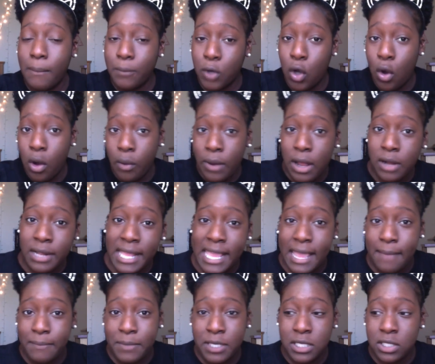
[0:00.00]
go around
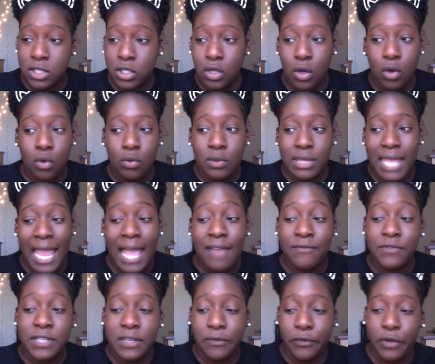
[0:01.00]
campus, so they
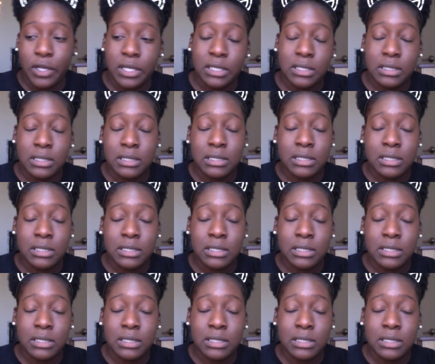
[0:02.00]
have different